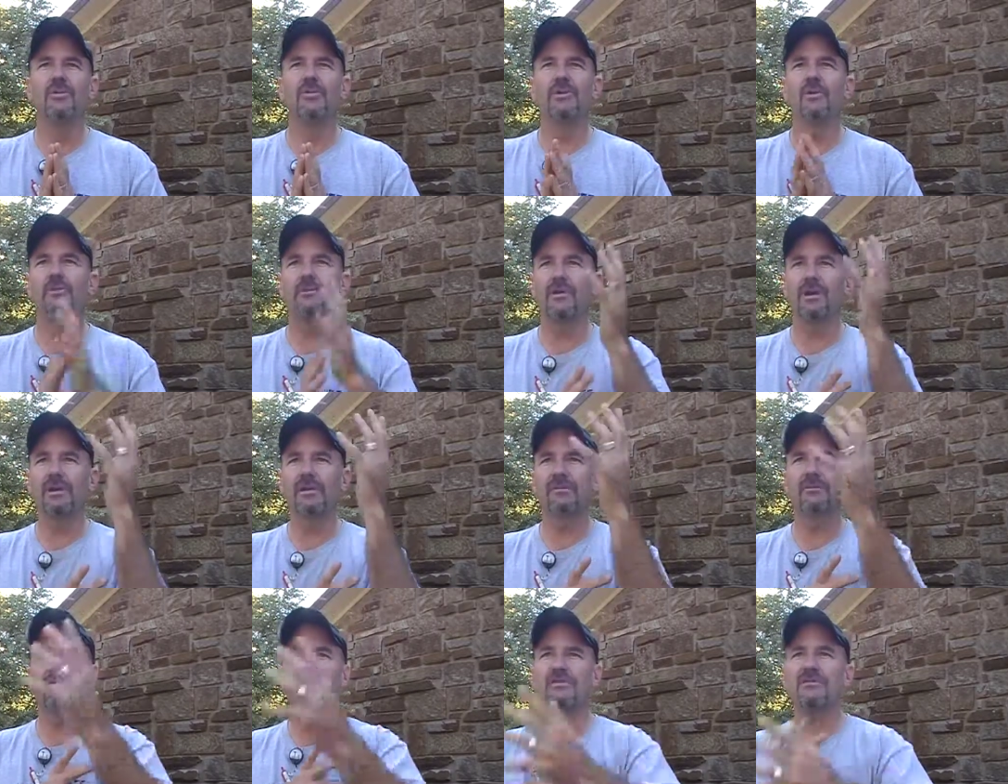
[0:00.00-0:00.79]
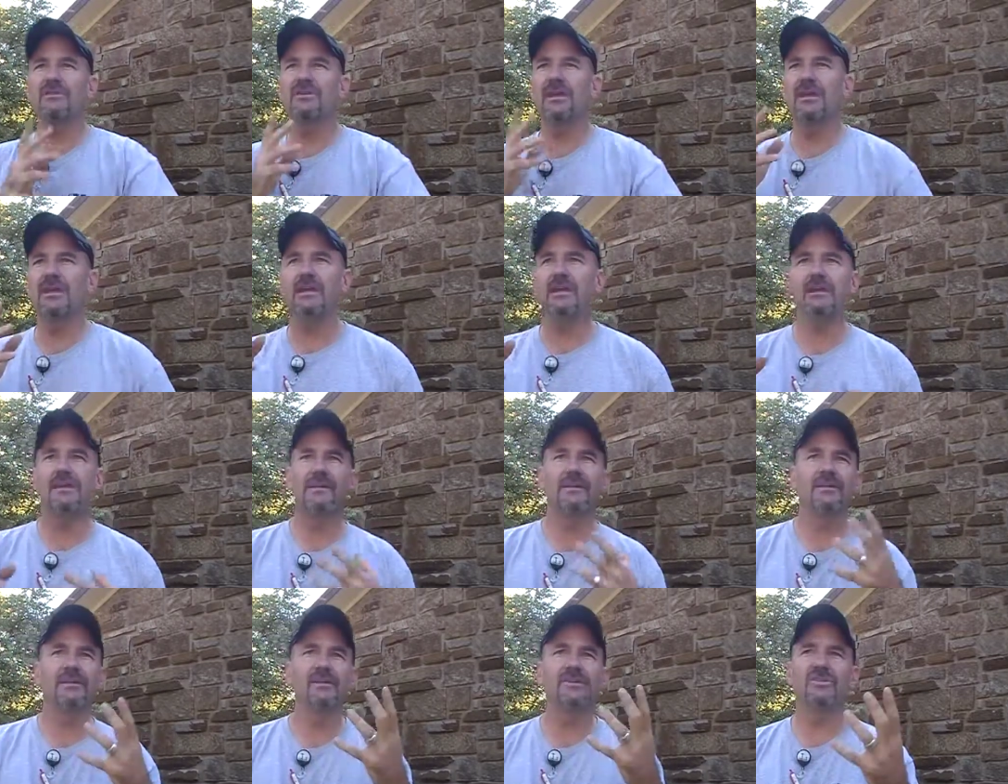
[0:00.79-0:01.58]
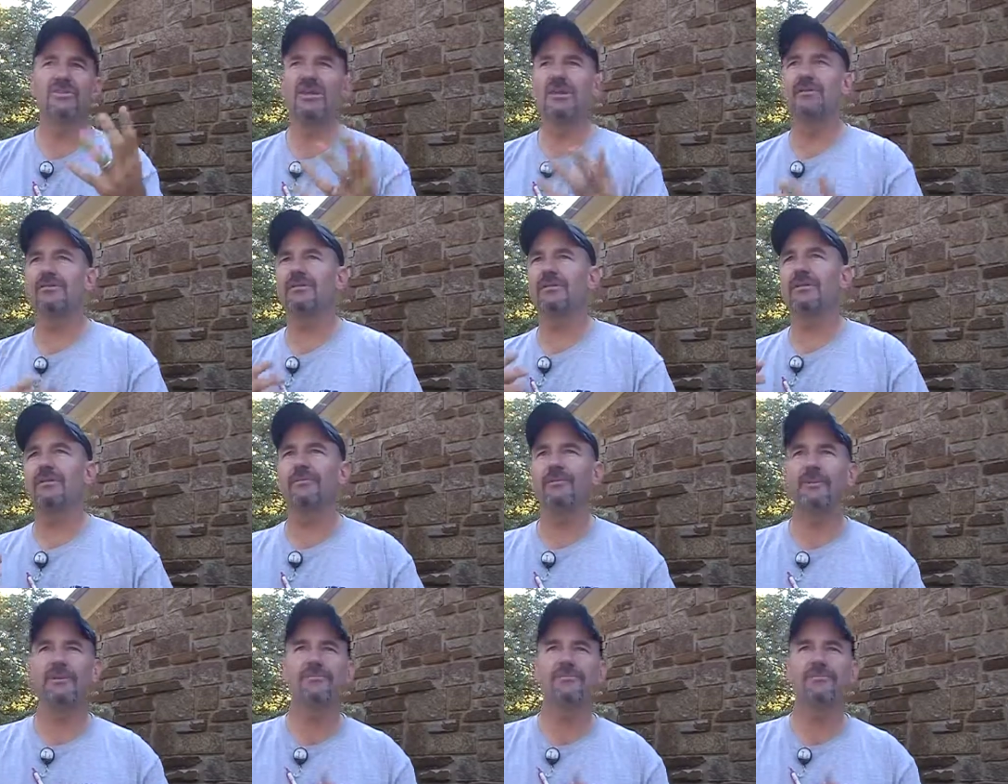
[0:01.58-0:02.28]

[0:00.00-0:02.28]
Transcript: were running through his head continually when